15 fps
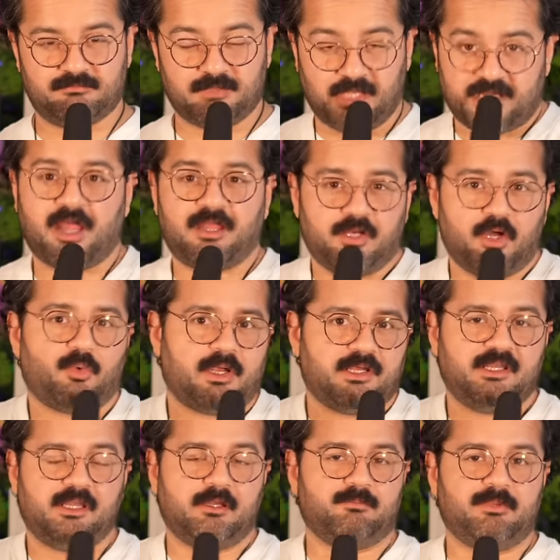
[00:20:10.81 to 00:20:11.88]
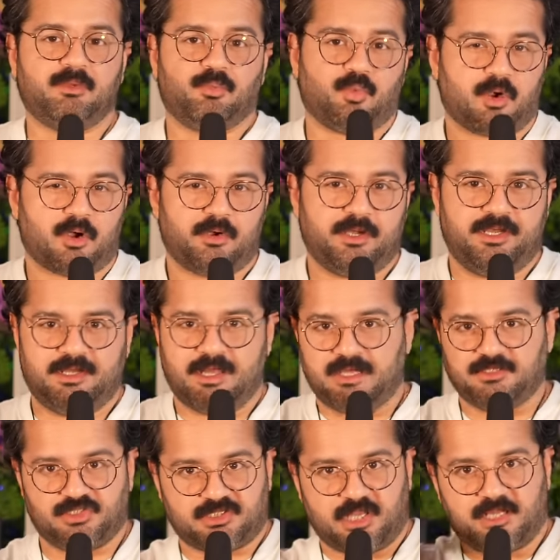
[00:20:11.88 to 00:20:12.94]
Like, I know I need to be worried, I
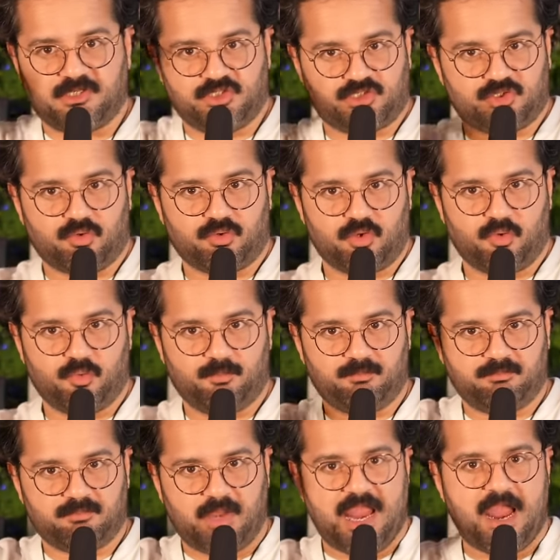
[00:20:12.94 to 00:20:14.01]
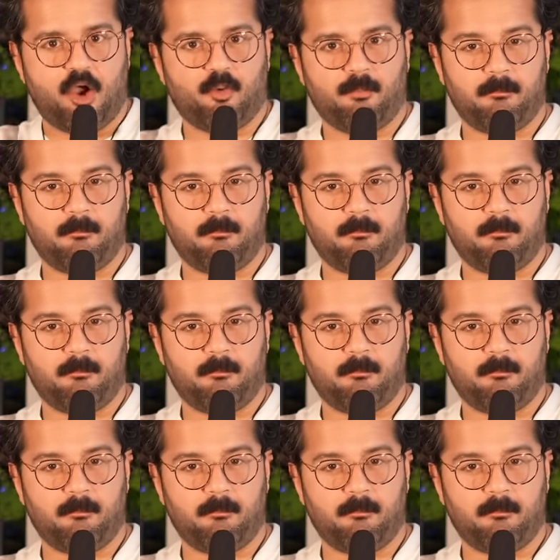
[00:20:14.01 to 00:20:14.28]
just don't know how